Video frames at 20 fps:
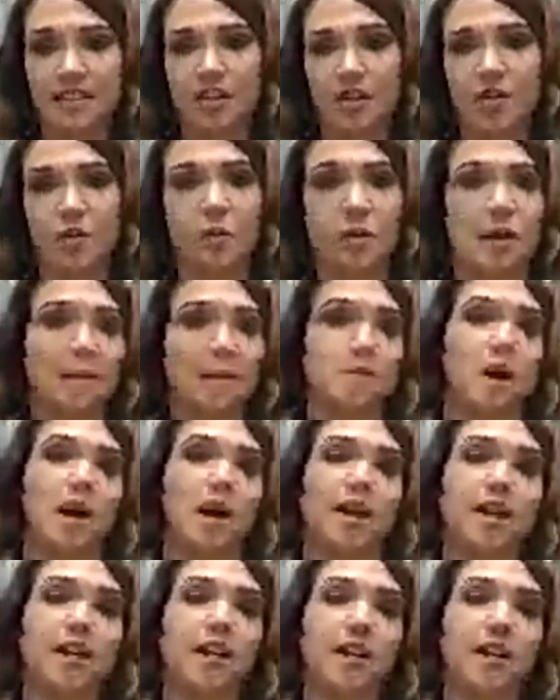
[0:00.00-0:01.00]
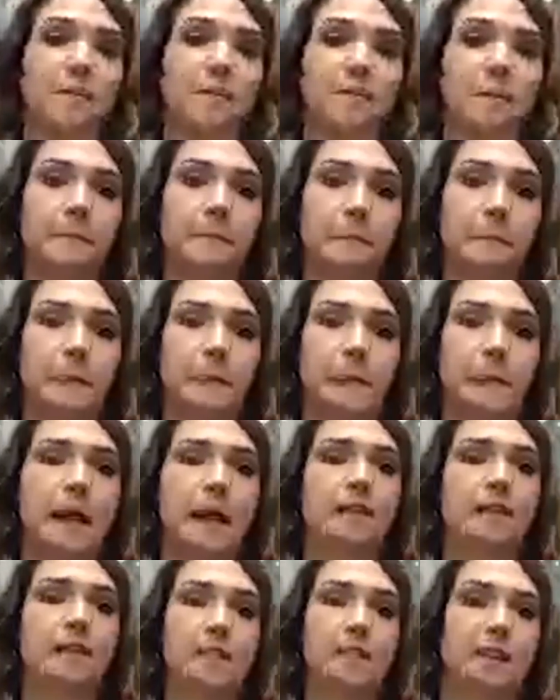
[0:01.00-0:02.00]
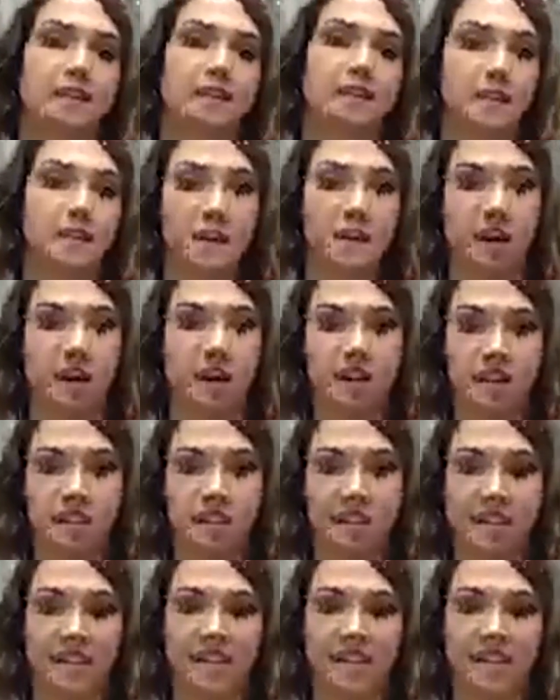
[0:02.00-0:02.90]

so that when I'm not here, I can be present with her.